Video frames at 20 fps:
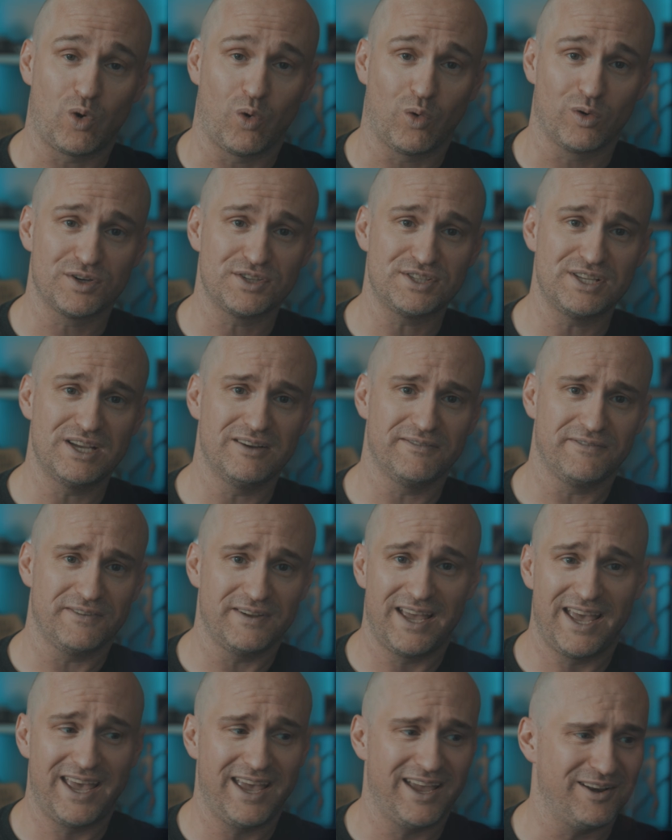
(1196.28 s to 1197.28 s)
Core stuff,
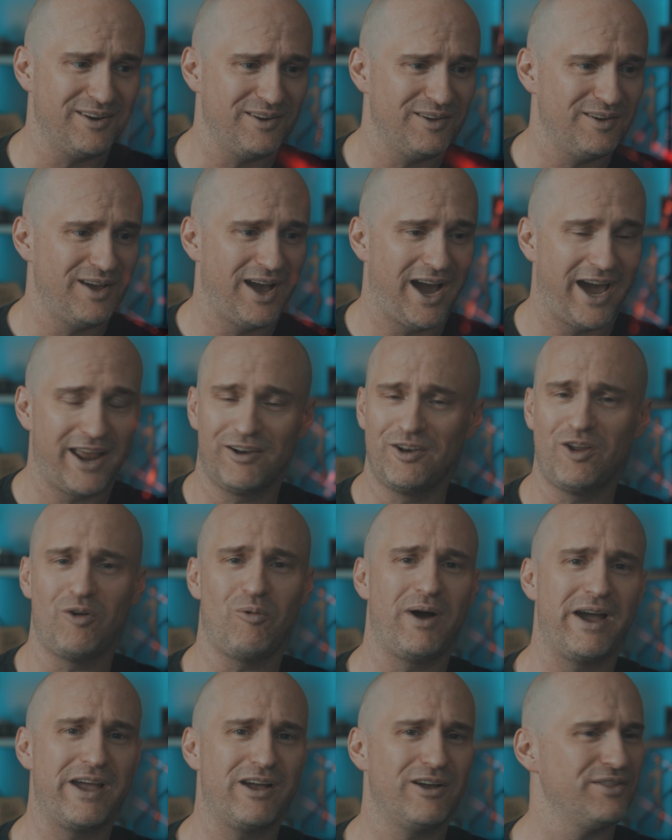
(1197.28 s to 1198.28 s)
and I don't know
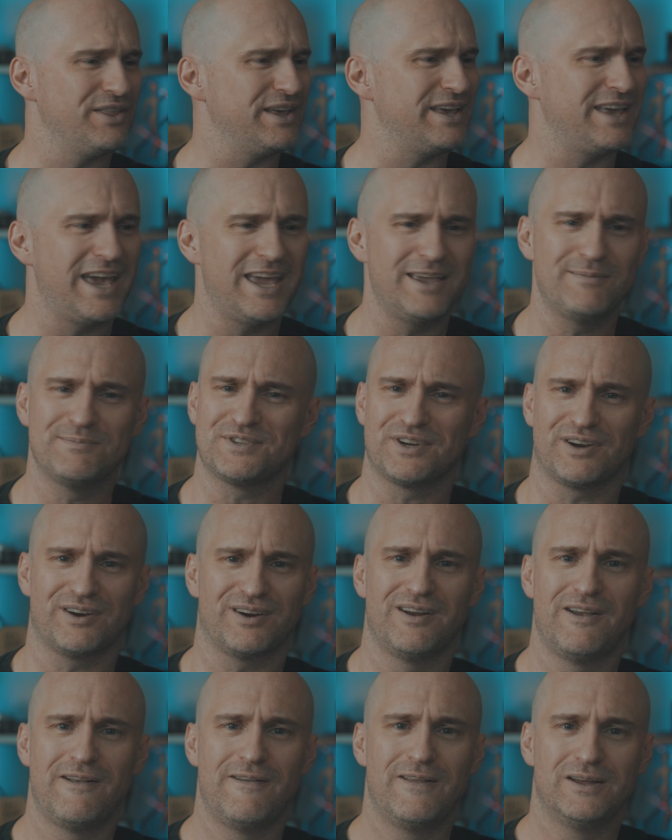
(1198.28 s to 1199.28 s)
why all the games
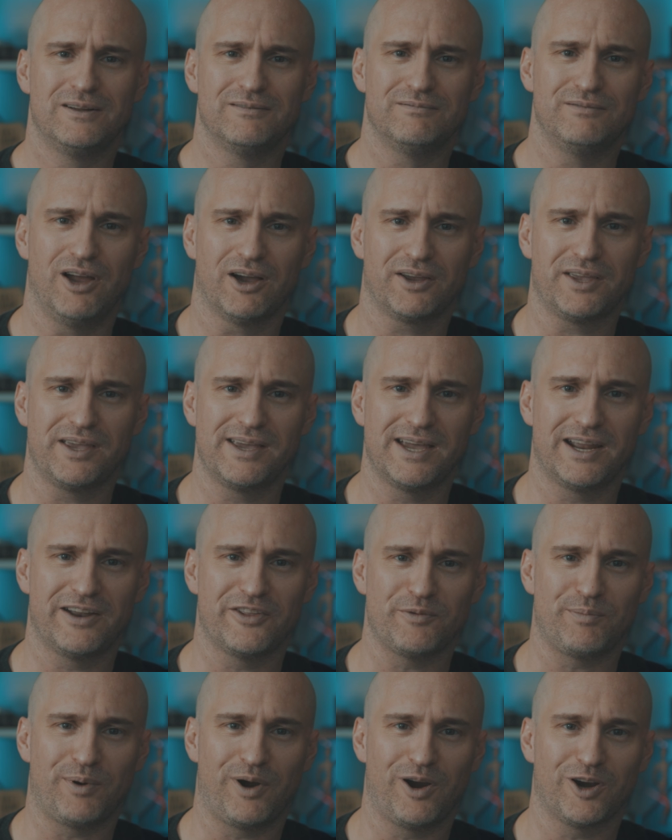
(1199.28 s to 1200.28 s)
are knocking it out
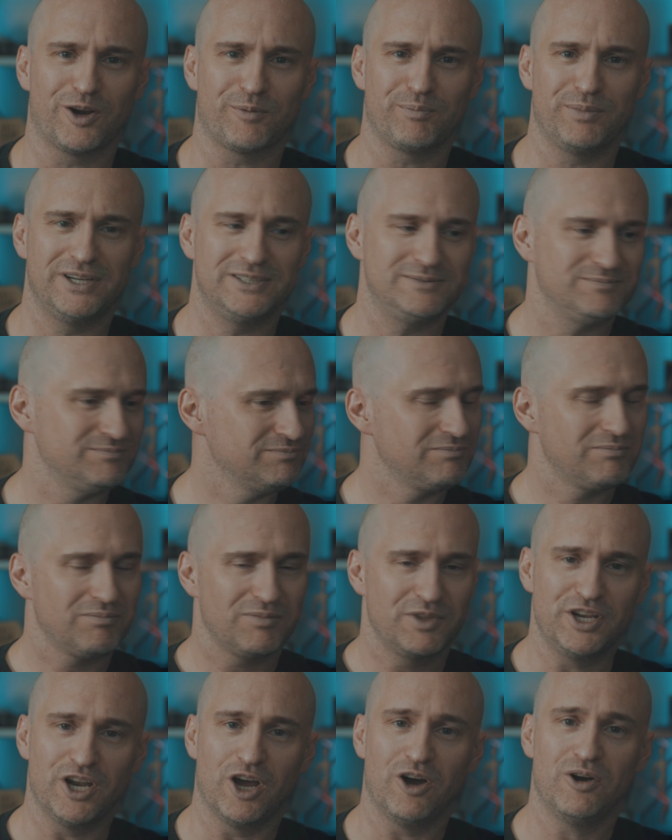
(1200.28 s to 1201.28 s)
of the park, but
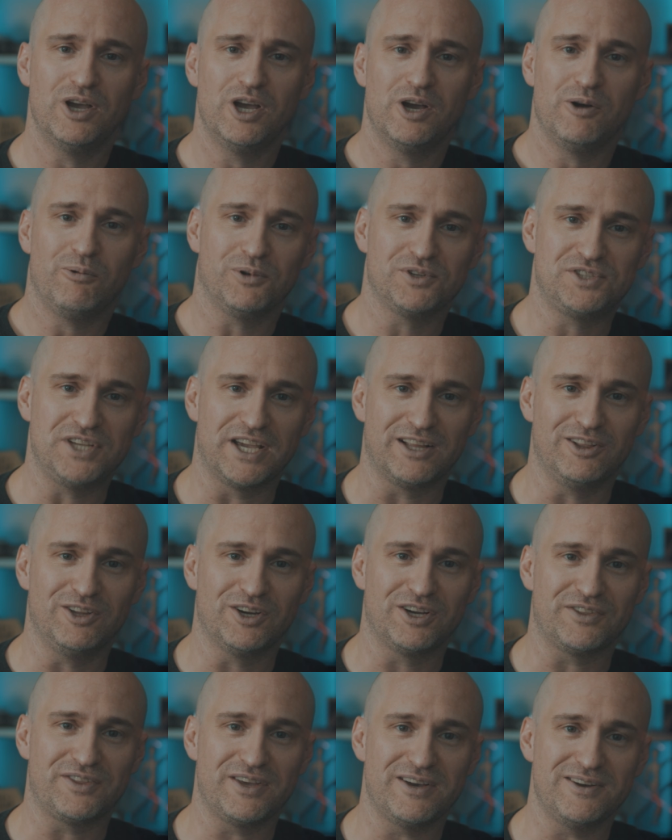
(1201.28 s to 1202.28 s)
we'll take a look at